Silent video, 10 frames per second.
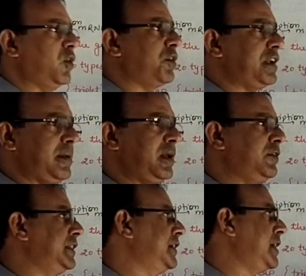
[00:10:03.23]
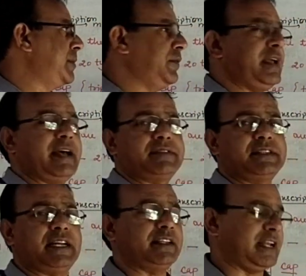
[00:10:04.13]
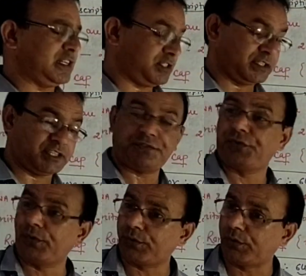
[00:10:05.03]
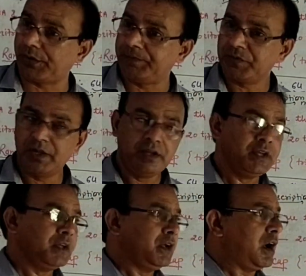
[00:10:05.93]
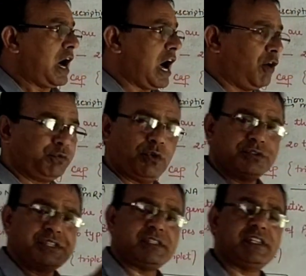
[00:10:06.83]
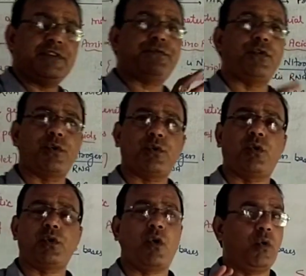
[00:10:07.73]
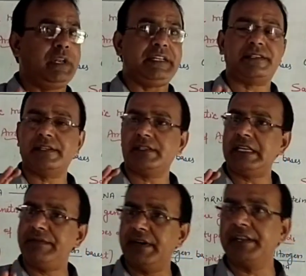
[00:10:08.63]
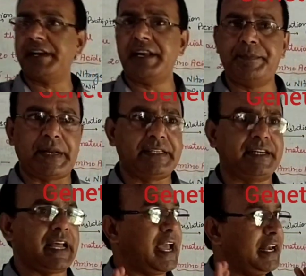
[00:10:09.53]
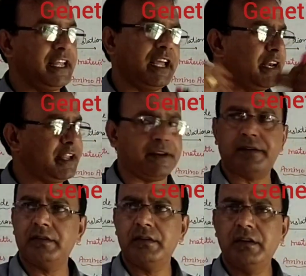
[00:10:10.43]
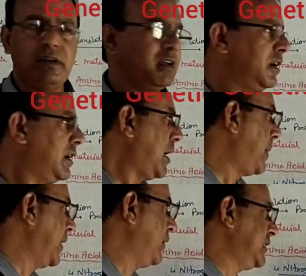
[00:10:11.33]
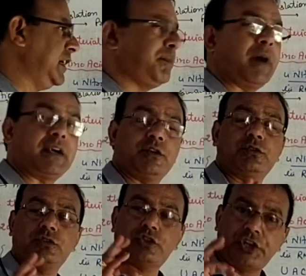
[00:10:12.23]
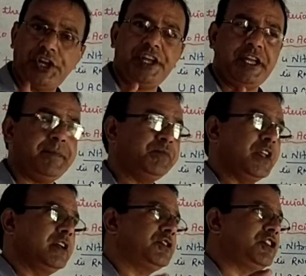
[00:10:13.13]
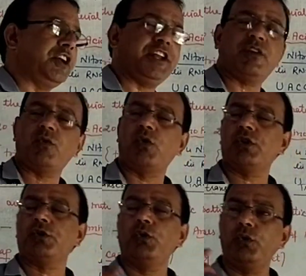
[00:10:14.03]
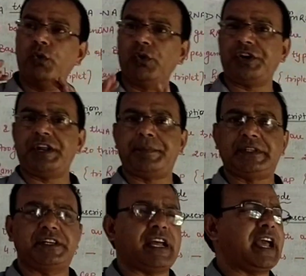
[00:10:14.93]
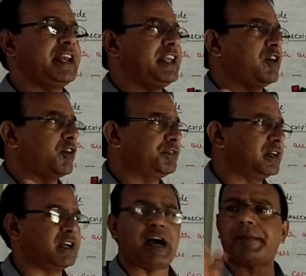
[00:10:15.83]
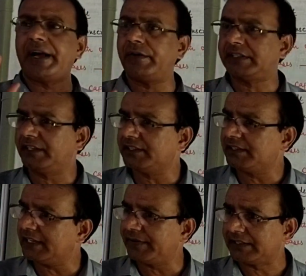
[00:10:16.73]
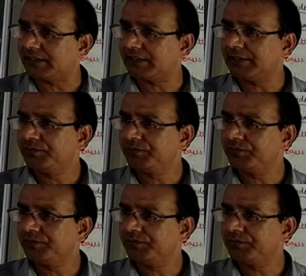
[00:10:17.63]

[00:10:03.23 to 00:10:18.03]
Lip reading: or table, in the table we have seen that there are 64 code. Out of 64 code, only 61 represent any amino acid, but 3 genetic code do not represent any of the amino acid sequence.